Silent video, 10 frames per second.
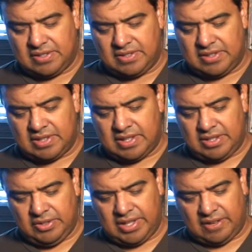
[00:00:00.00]
So
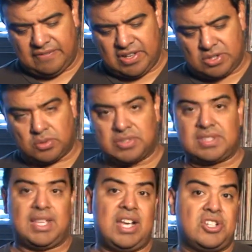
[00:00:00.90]
you get a visual
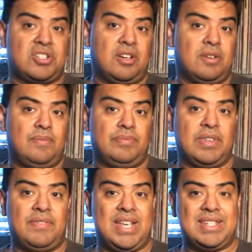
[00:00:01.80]
slideshow
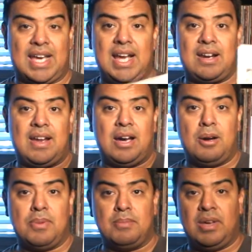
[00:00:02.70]
of the entire
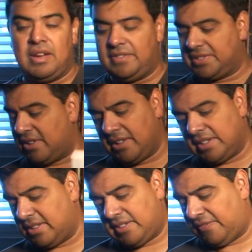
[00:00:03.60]
album, every song.
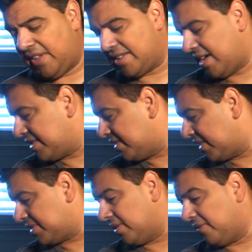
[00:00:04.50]
It's
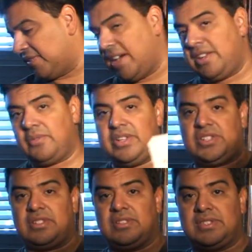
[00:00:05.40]
fantastic. So Flying the
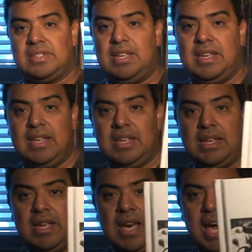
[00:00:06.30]
Windshields,
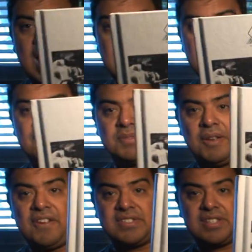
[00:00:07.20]
I don't know if it's
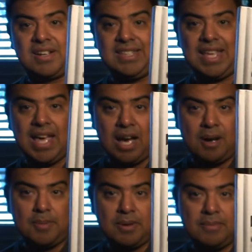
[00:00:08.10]
my favorite song on the
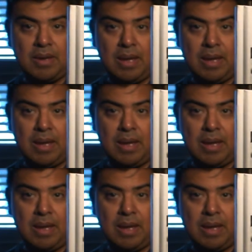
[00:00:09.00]
album.